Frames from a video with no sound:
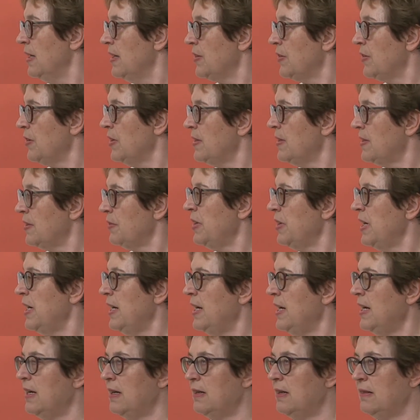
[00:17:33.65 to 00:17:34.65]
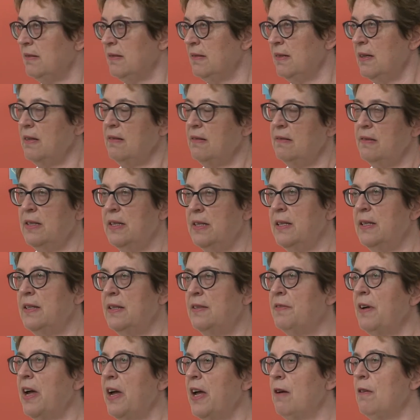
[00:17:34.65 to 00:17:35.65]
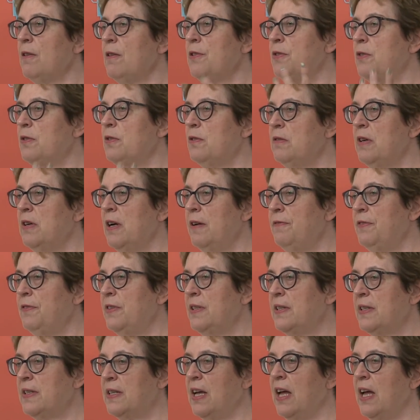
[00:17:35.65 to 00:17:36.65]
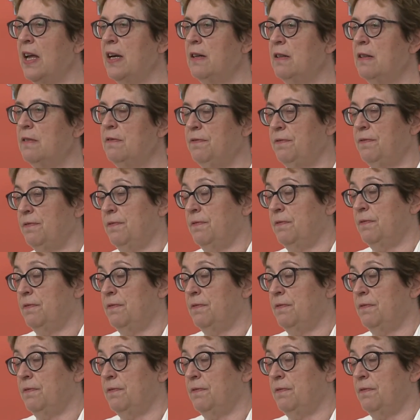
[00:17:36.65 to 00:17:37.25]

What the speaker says: So it's really, they try also to have this kind of,